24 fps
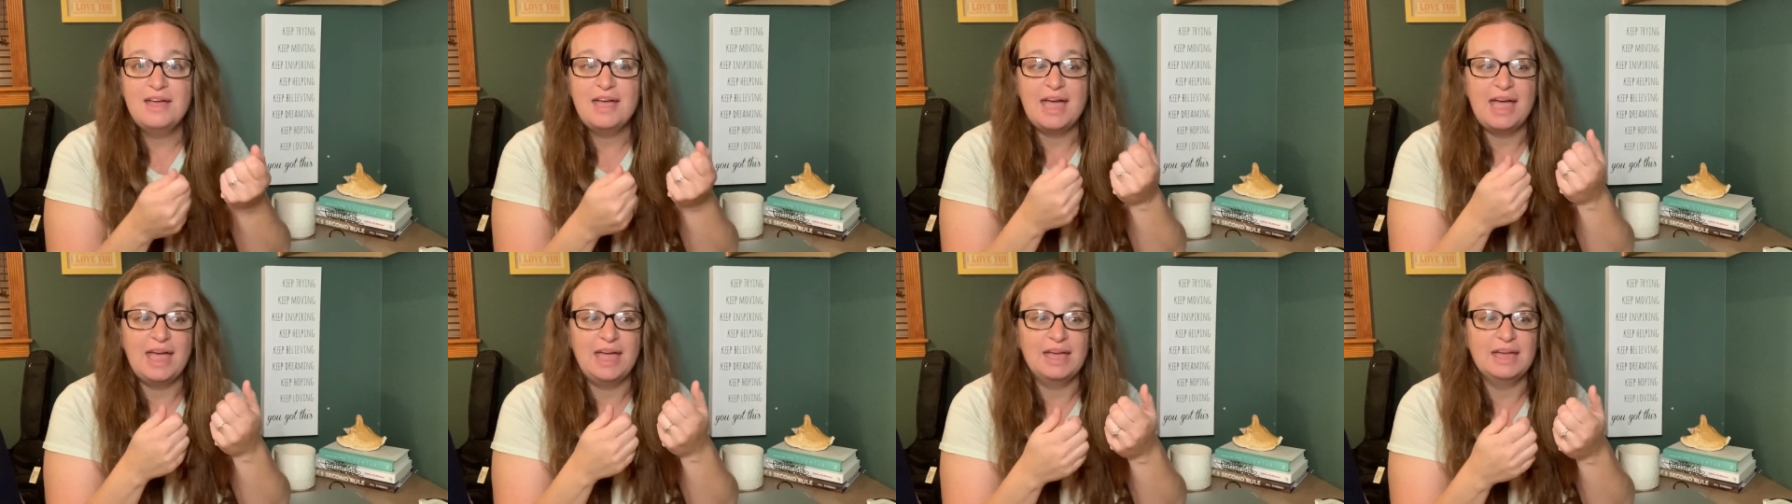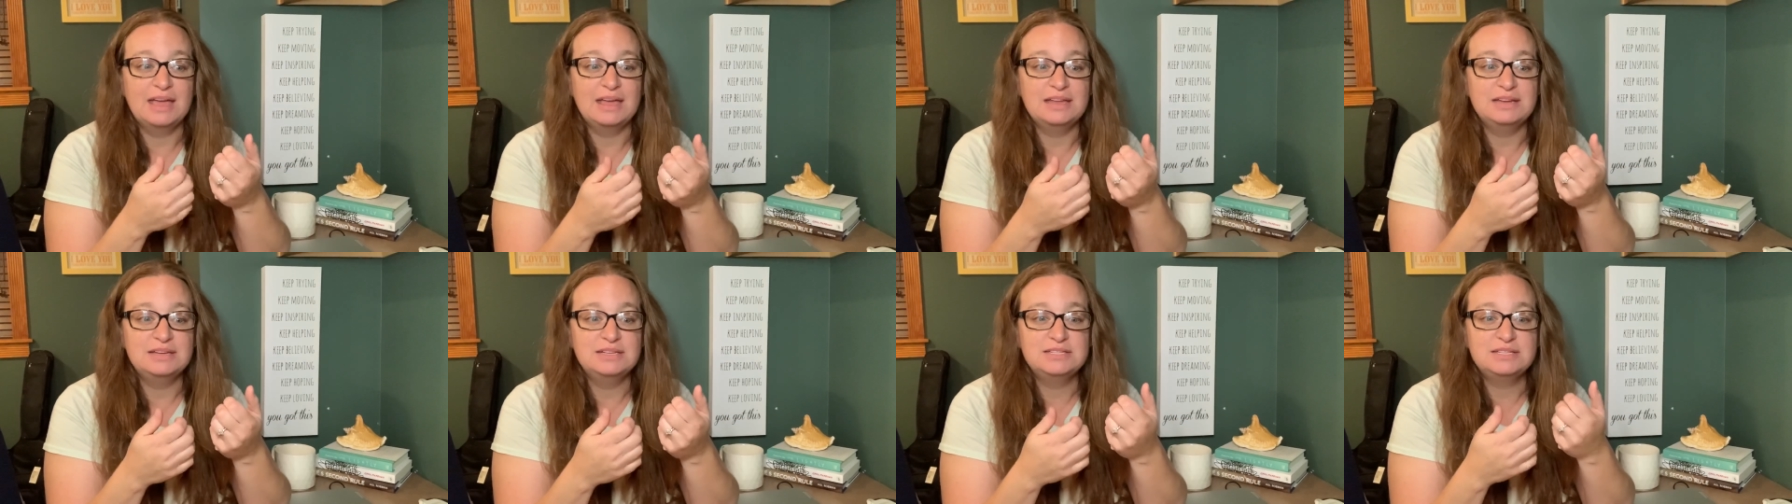
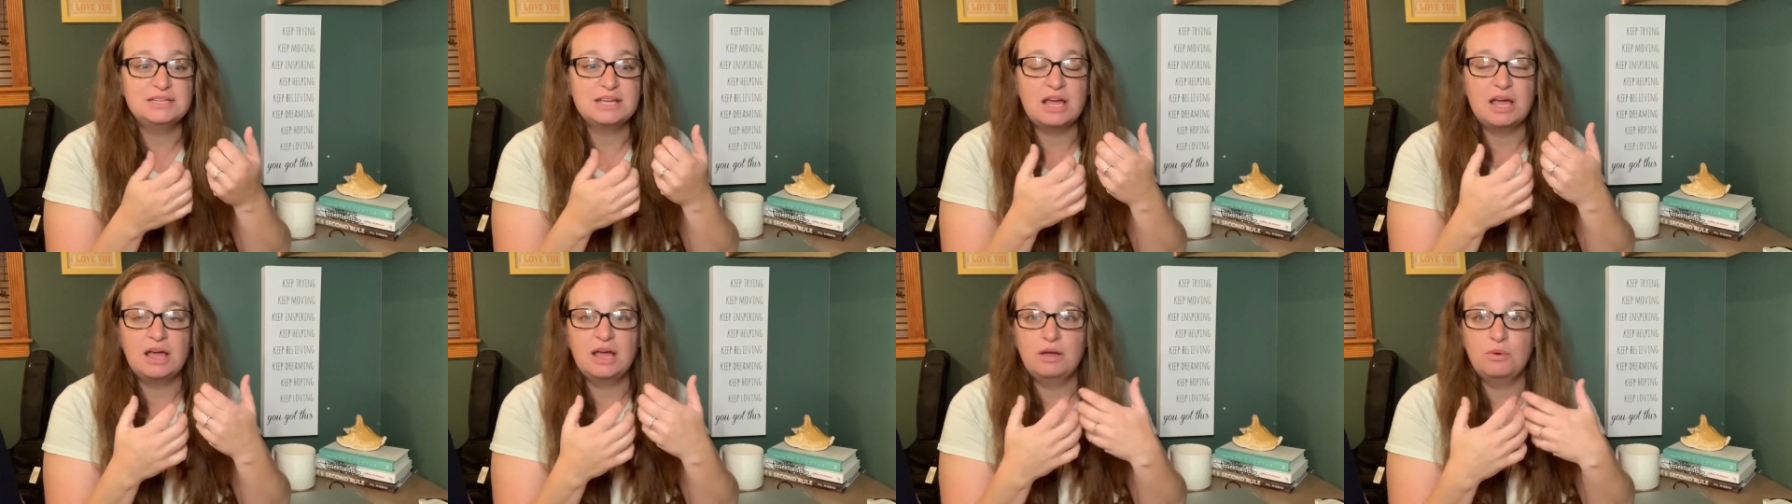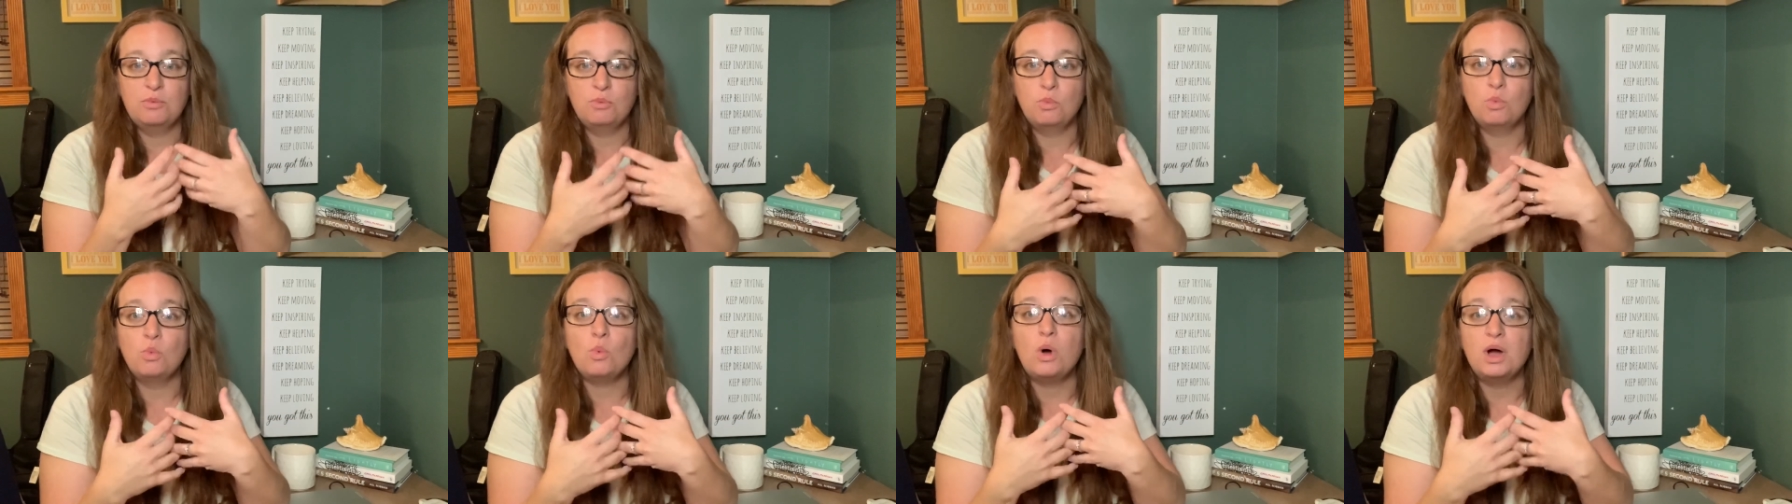and
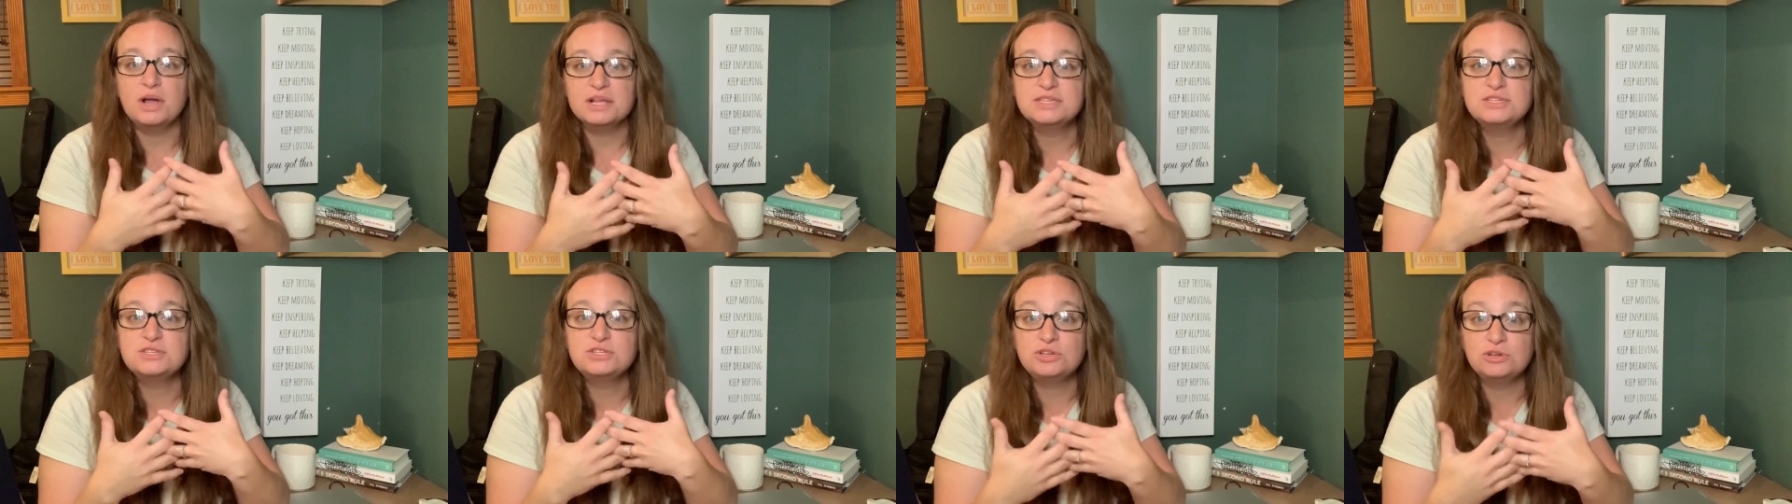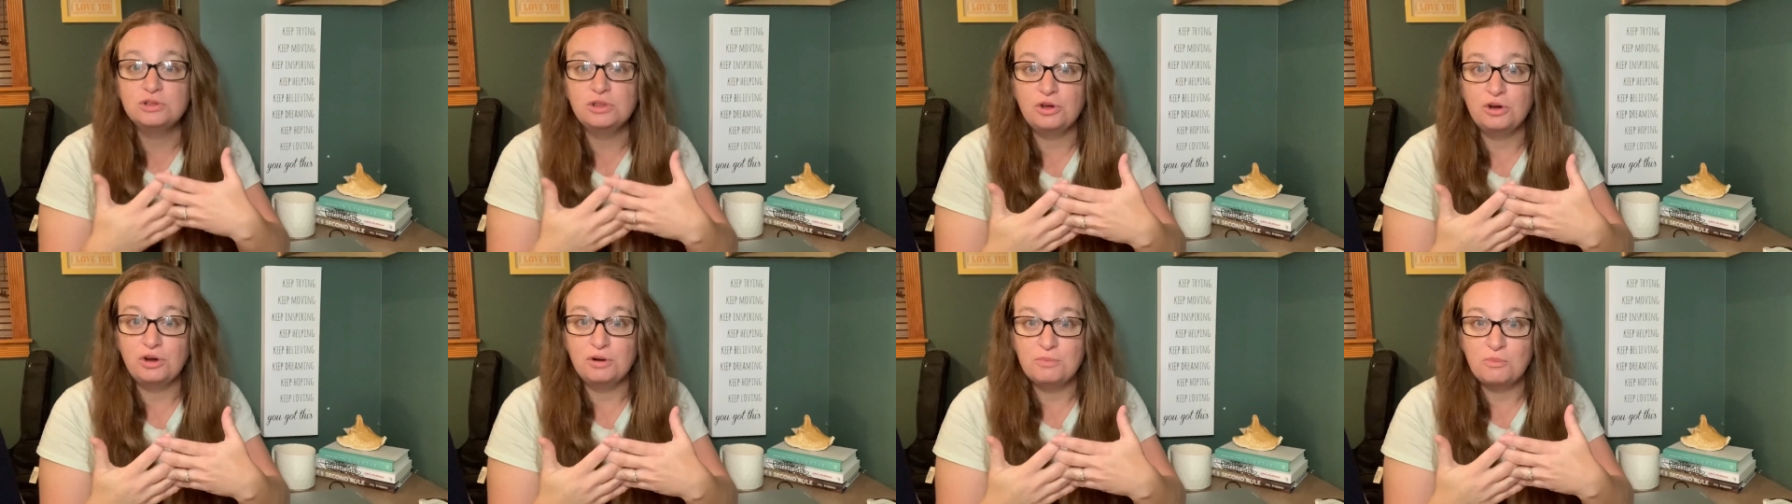wants to
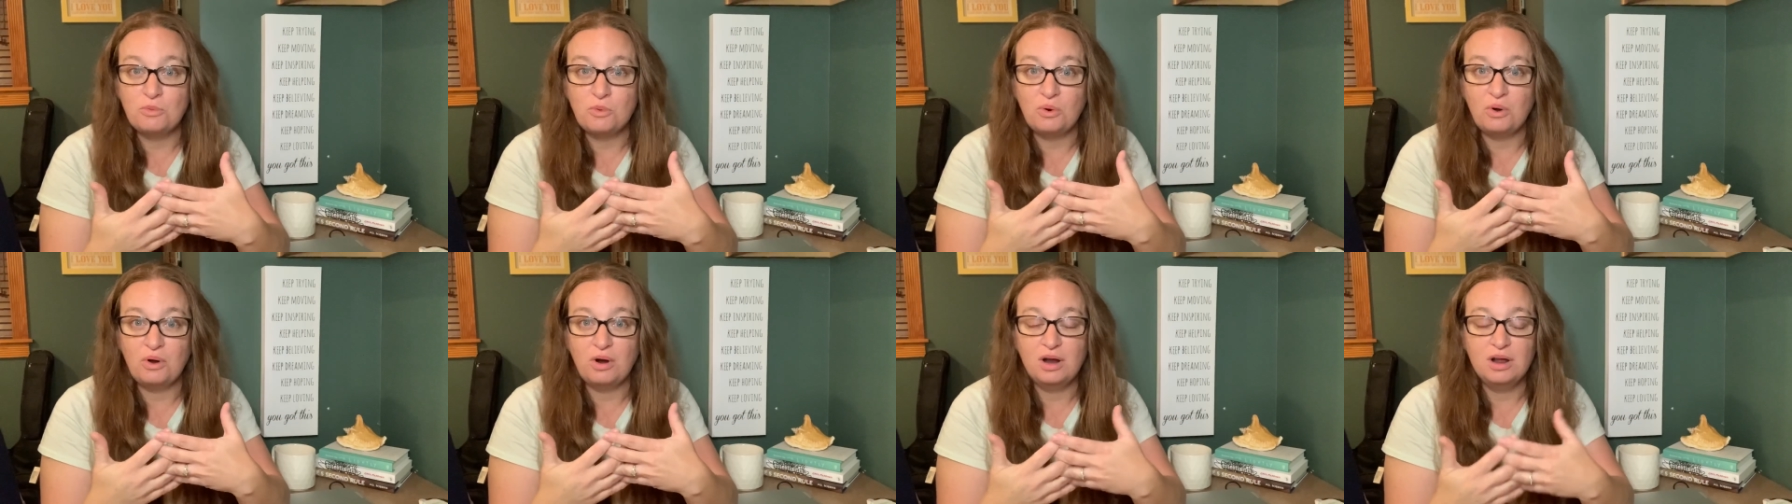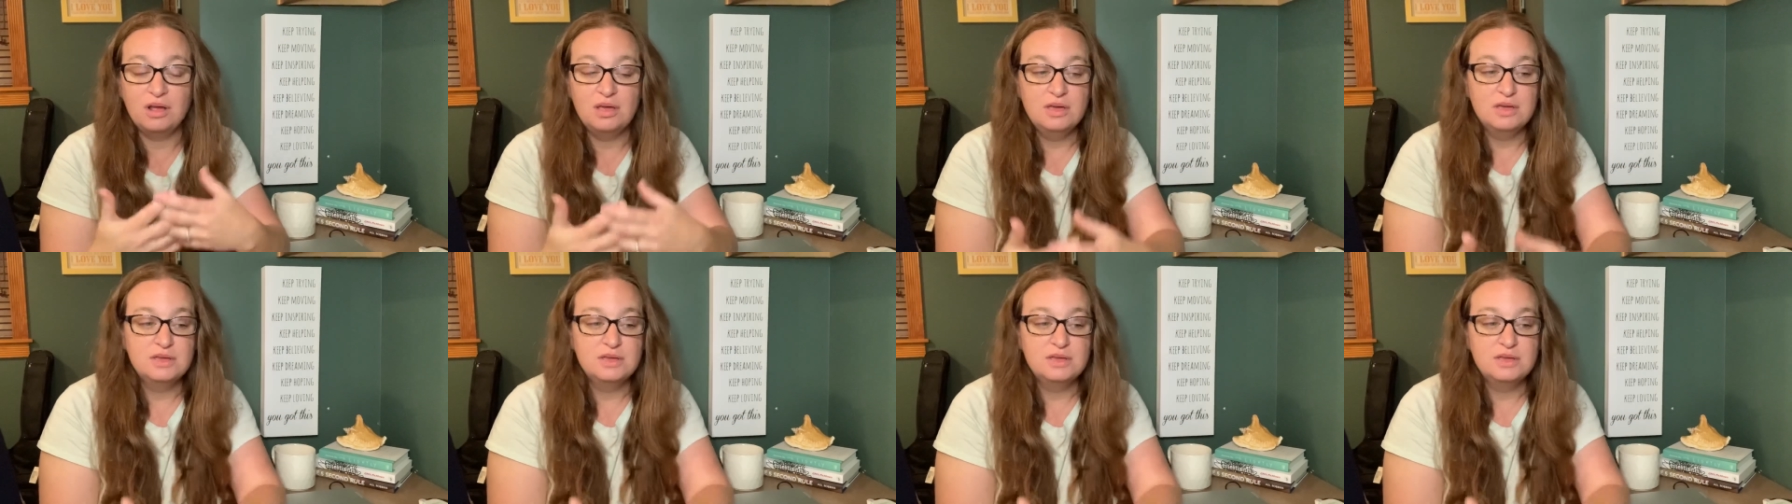learn more.